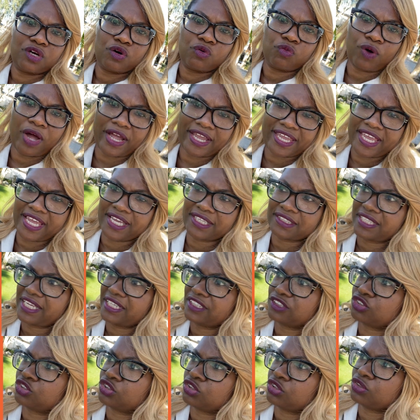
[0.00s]
Why can't they
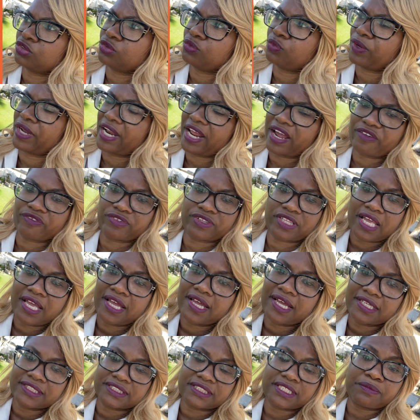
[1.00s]
do whatever?
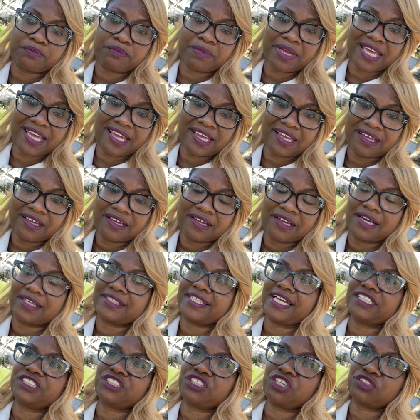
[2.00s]
To me,
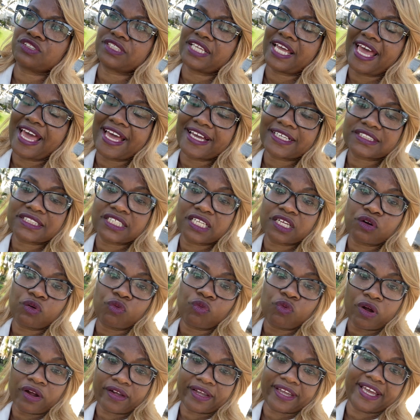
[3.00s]
that shows excellent
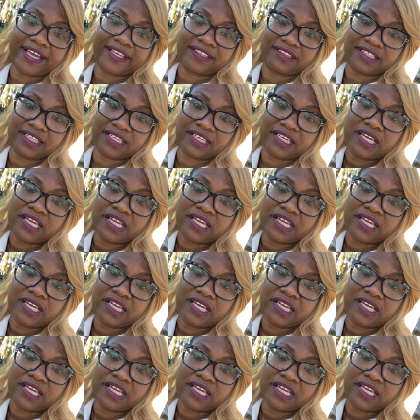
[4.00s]
work ethic.